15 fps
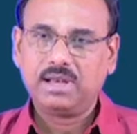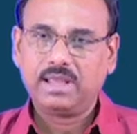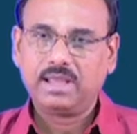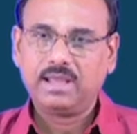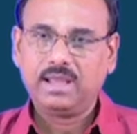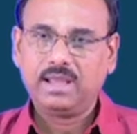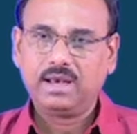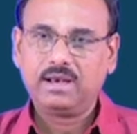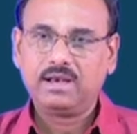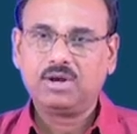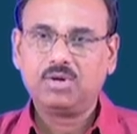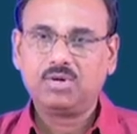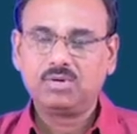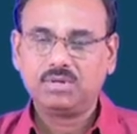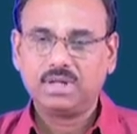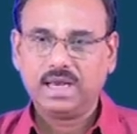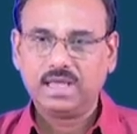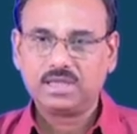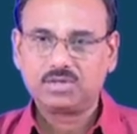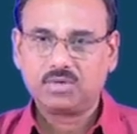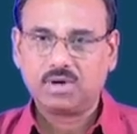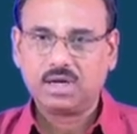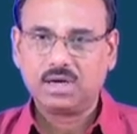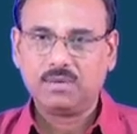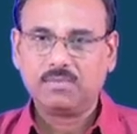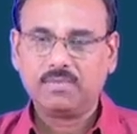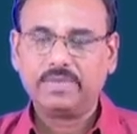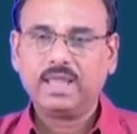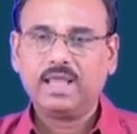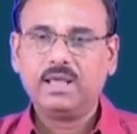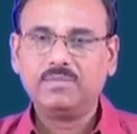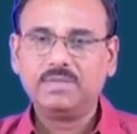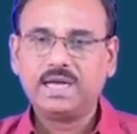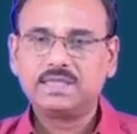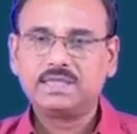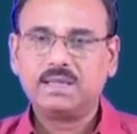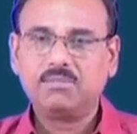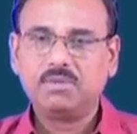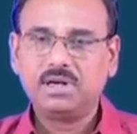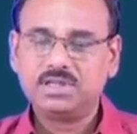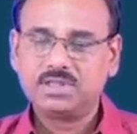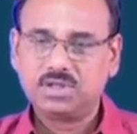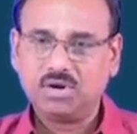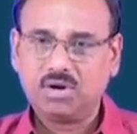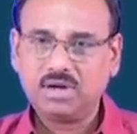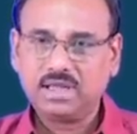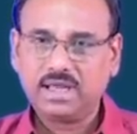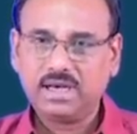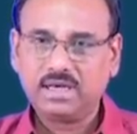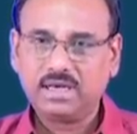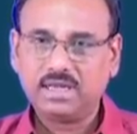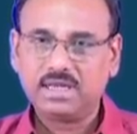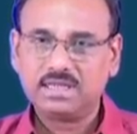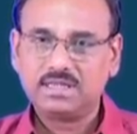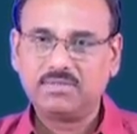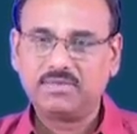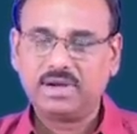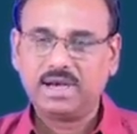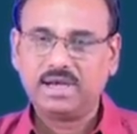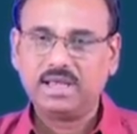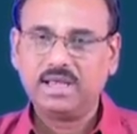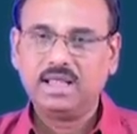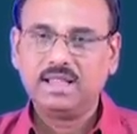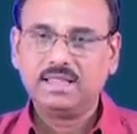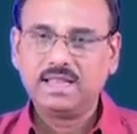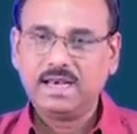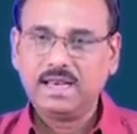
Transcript: again, go to the next one. If that sample is not correctly classified, then